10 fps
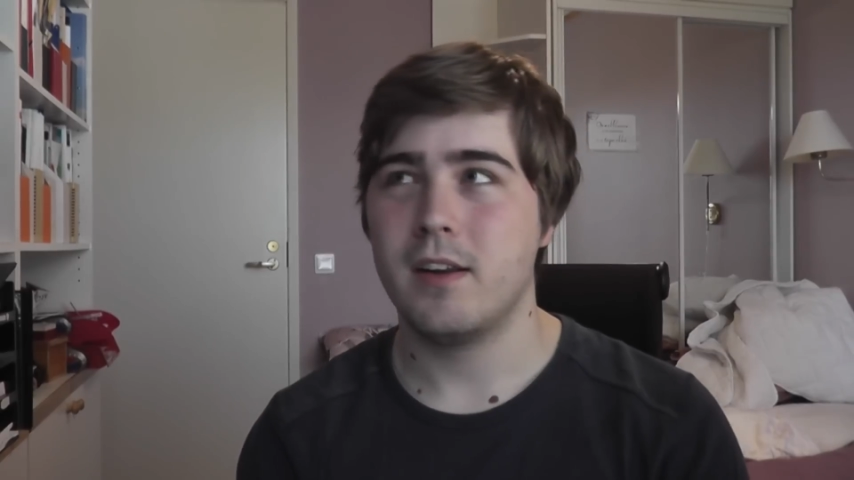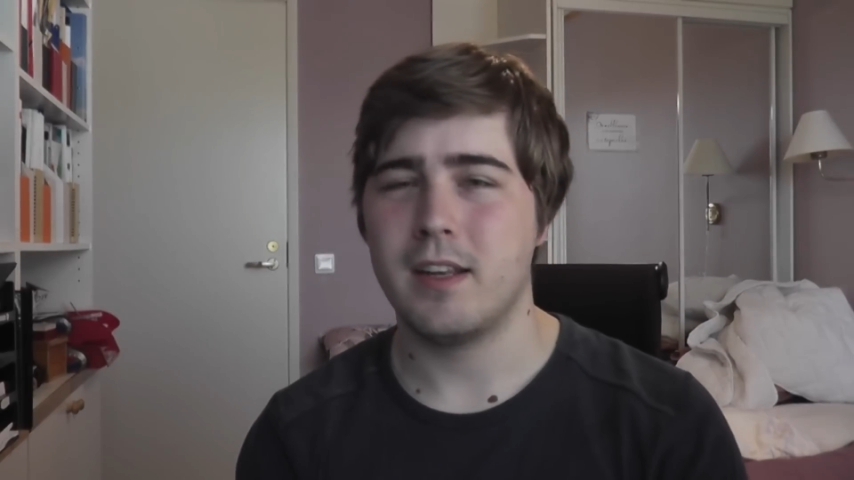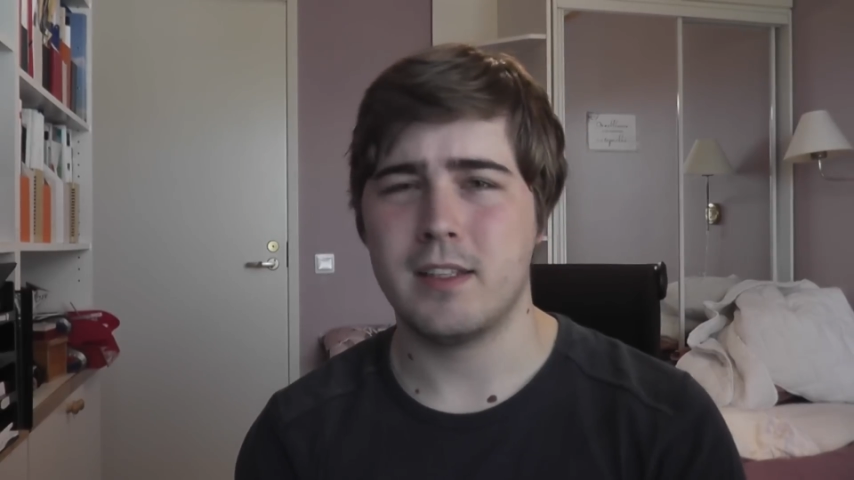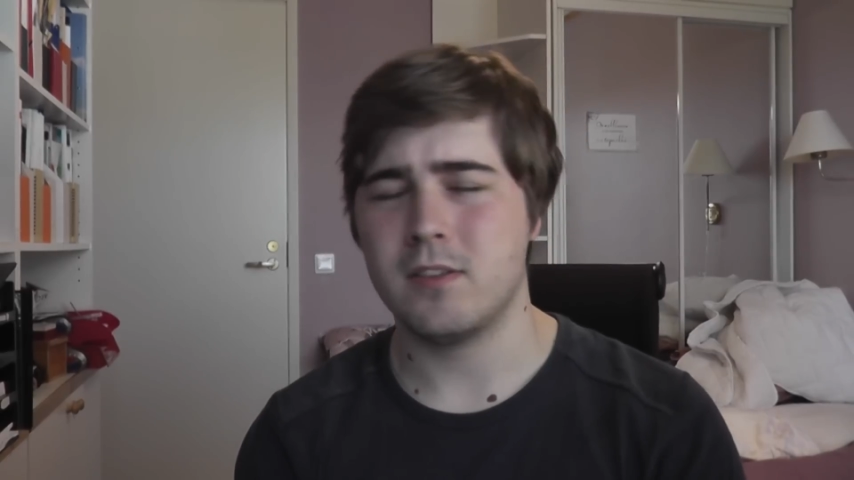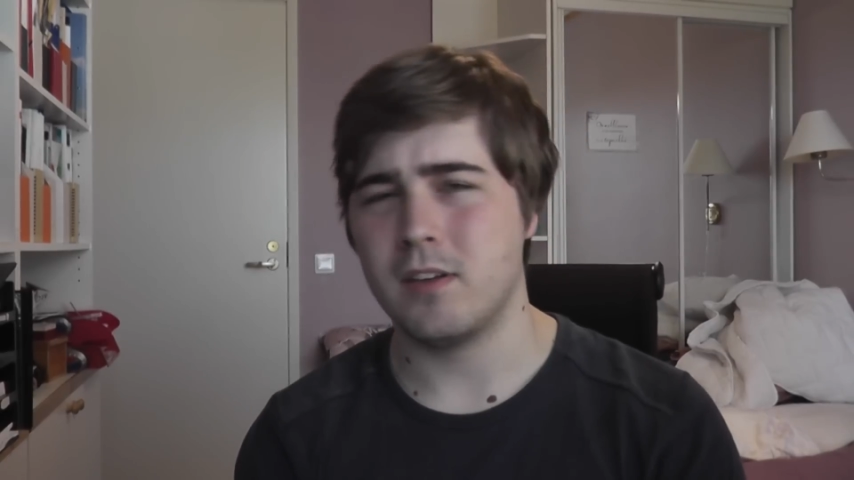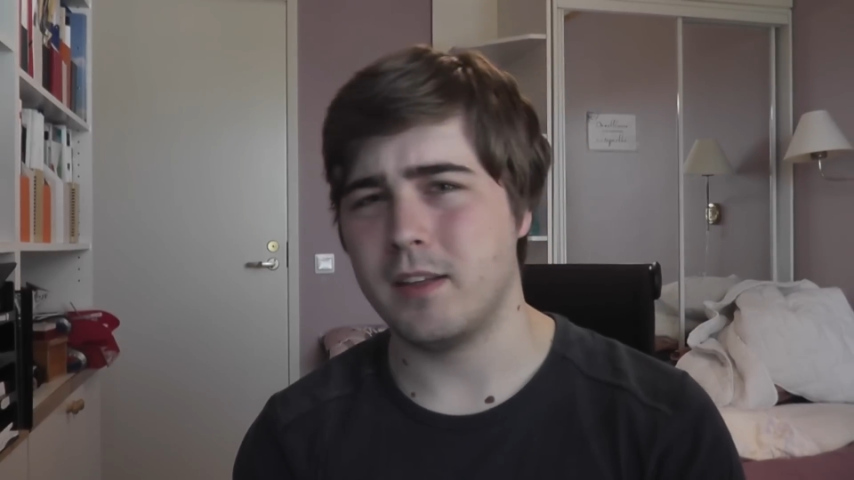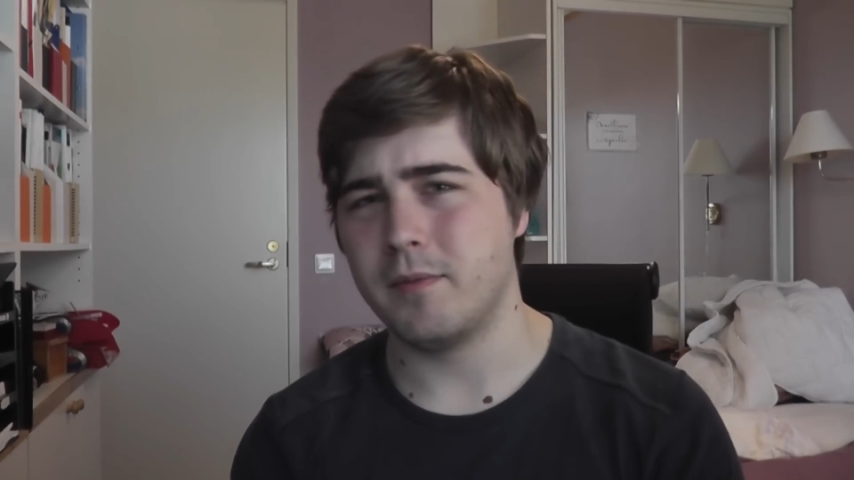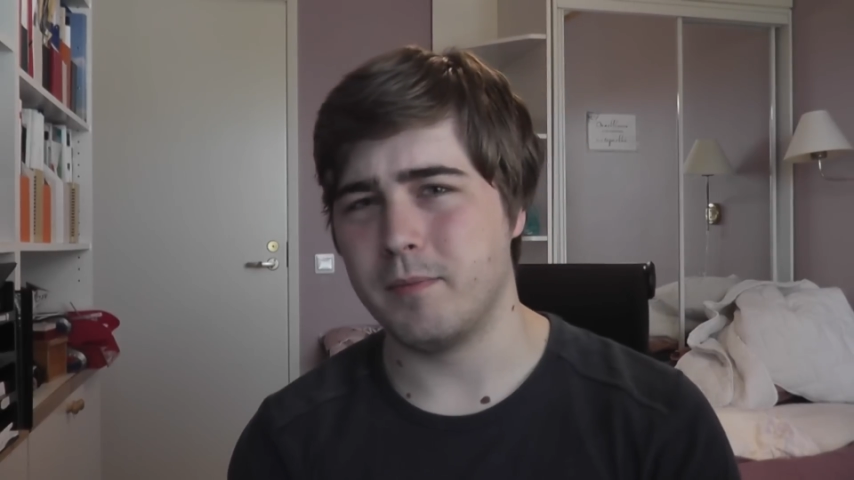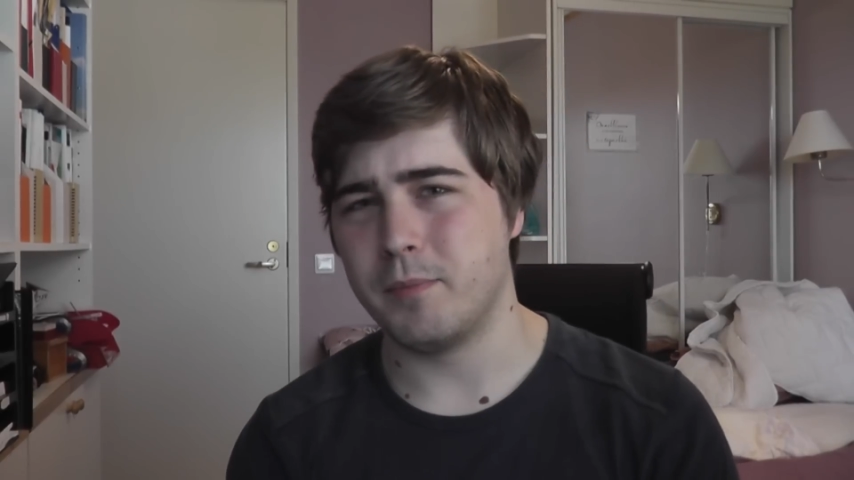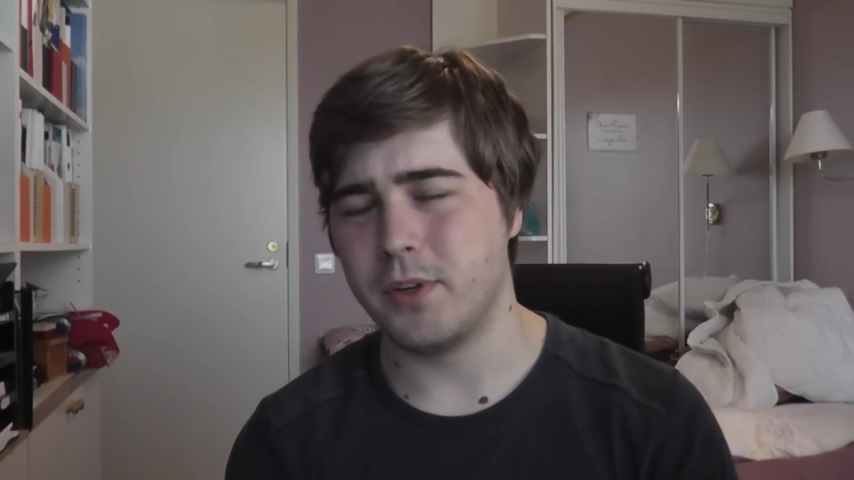Let's not
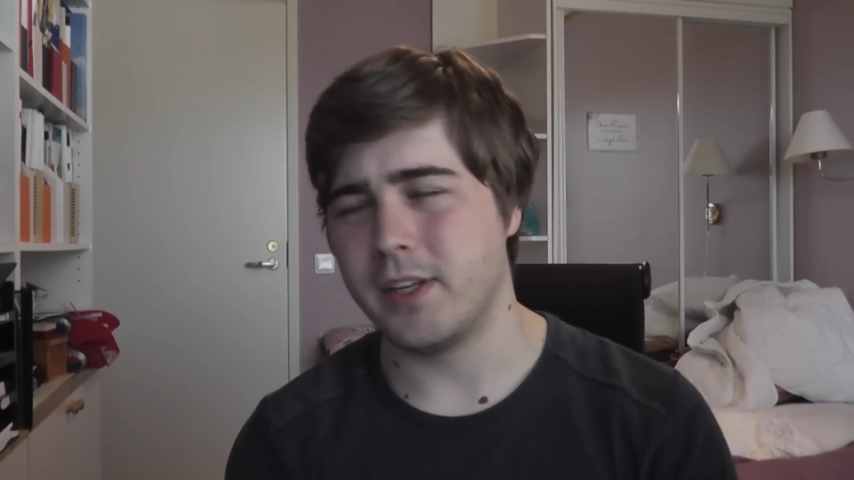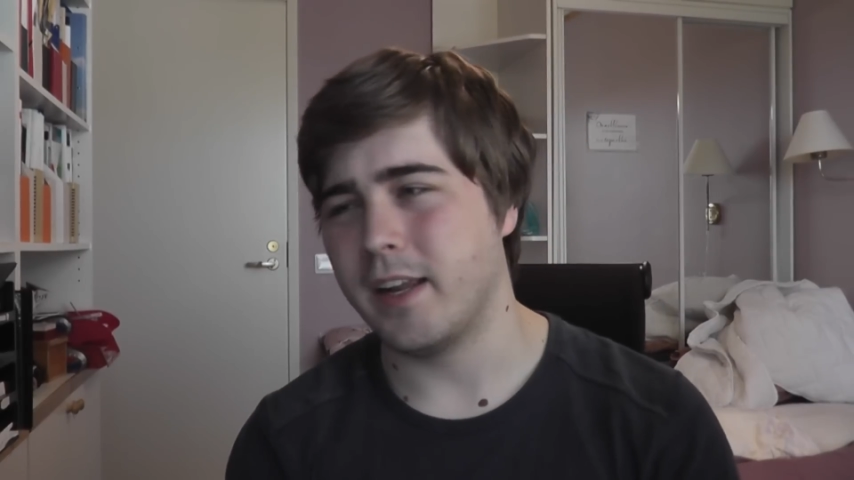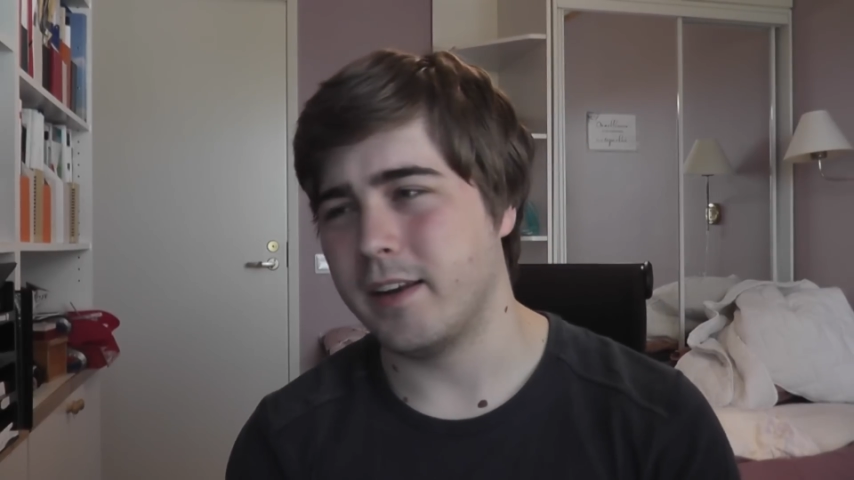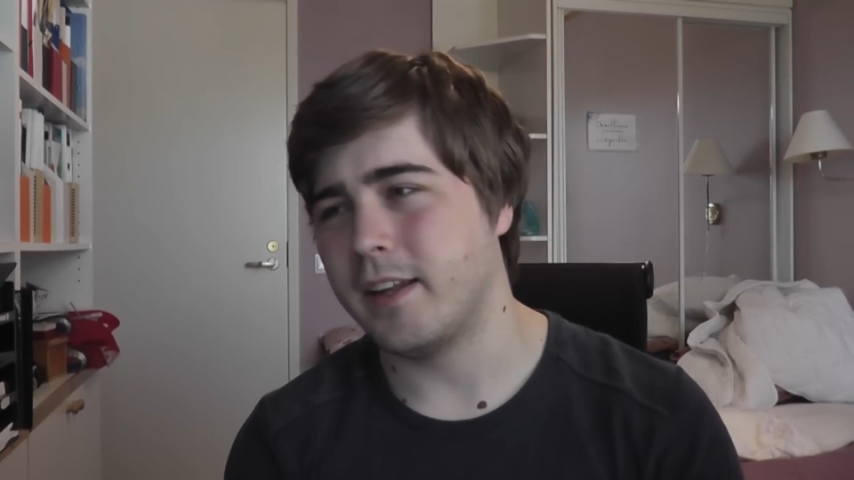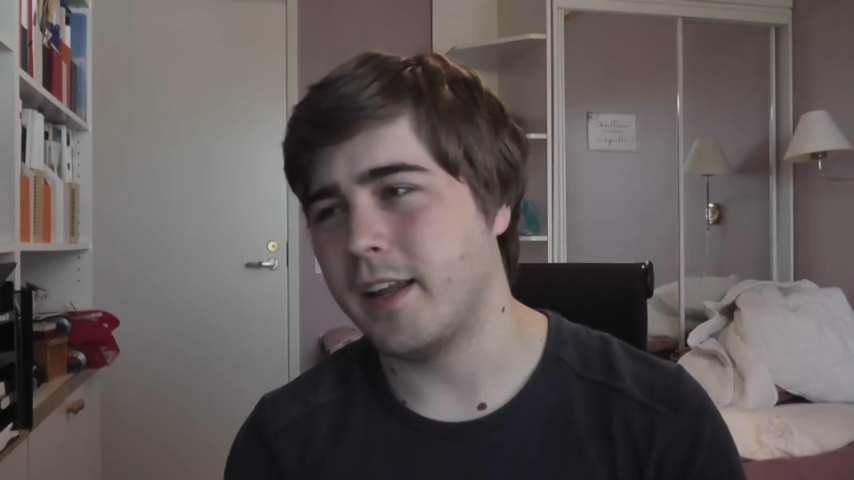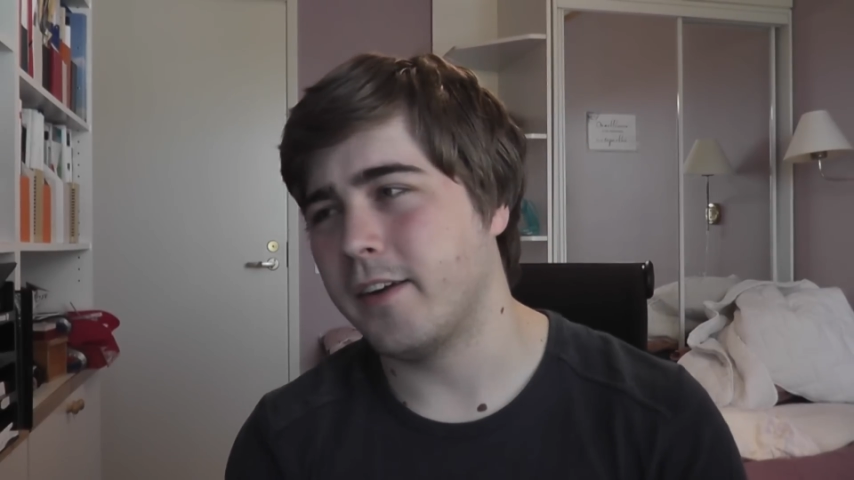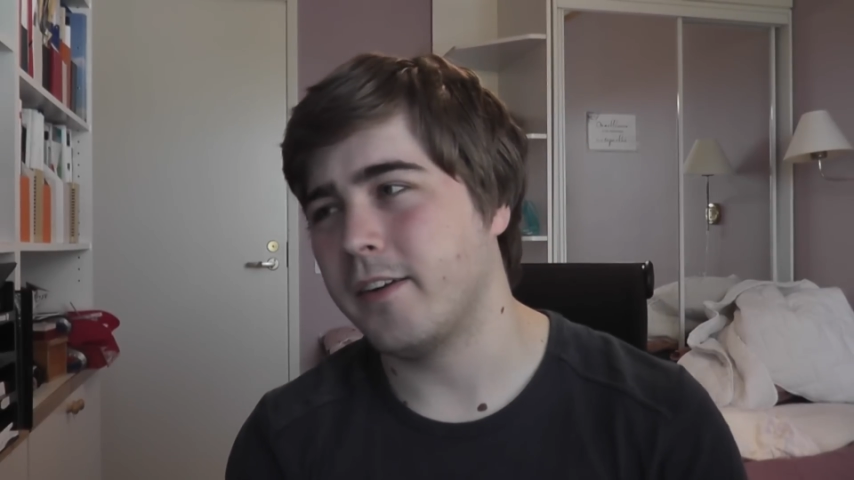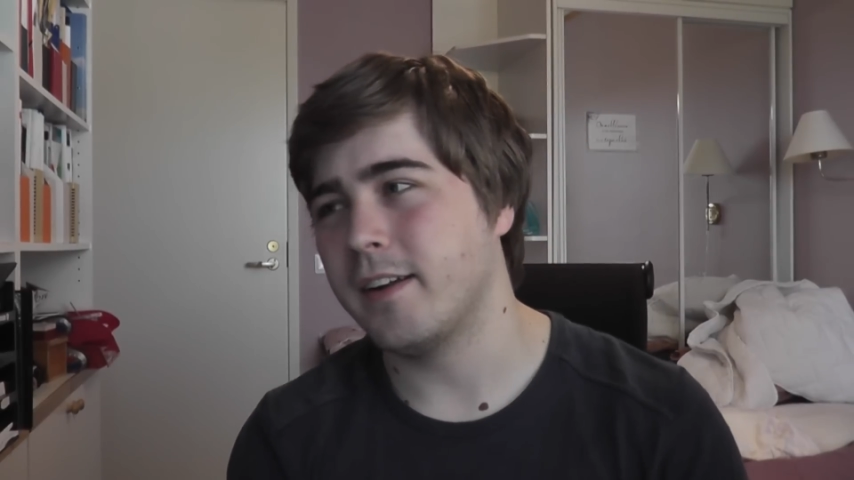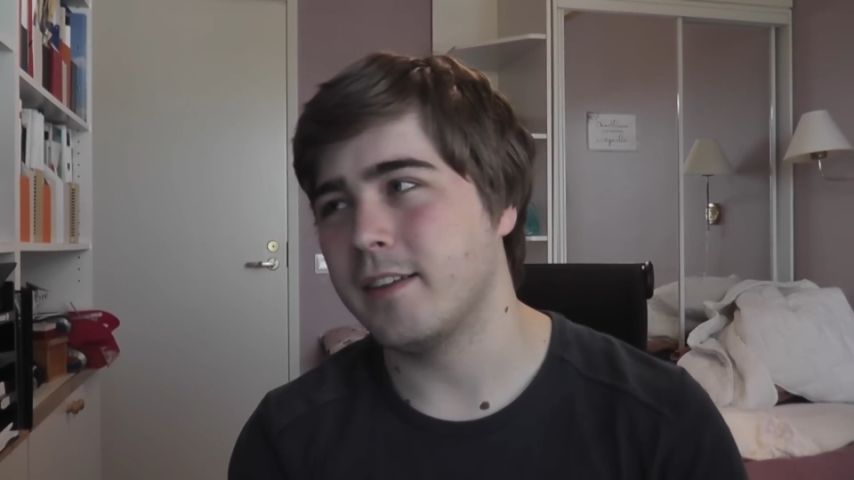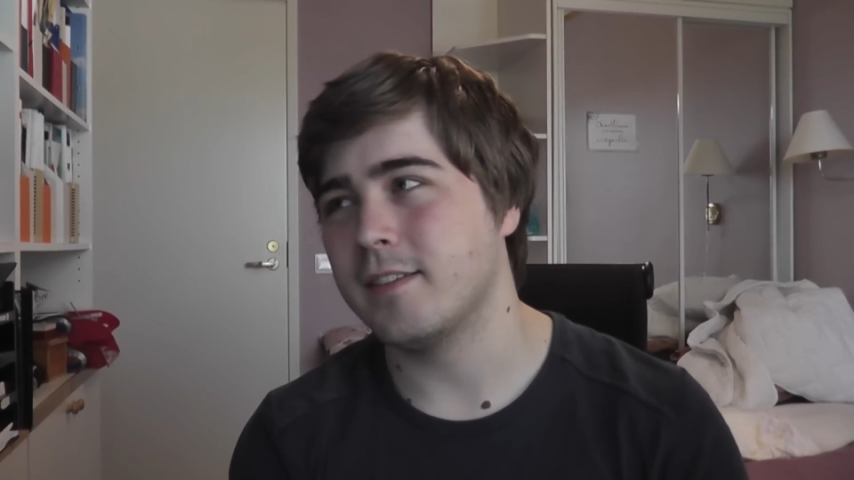even pretend
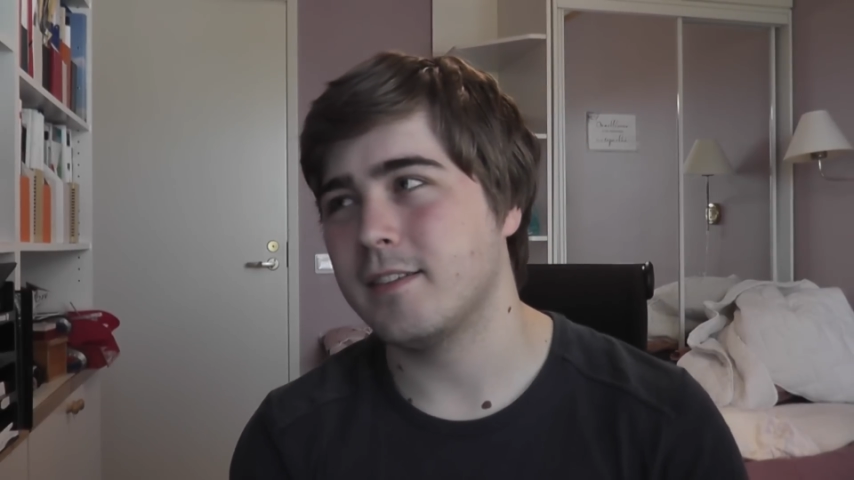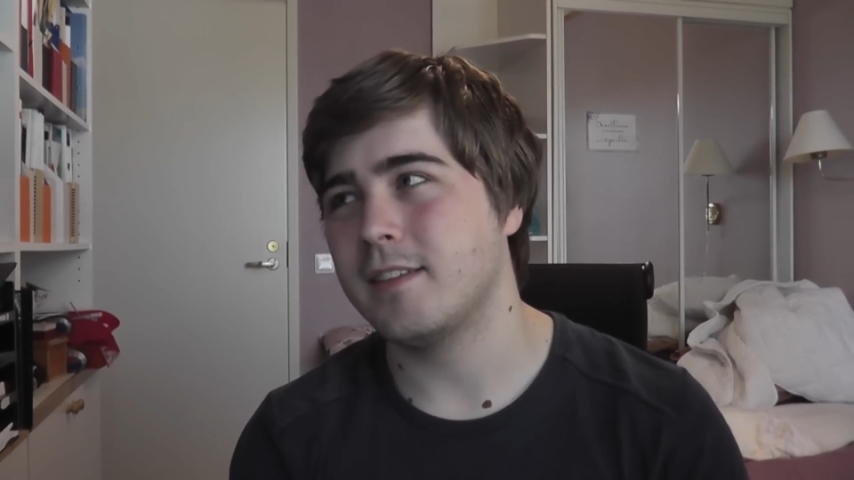here.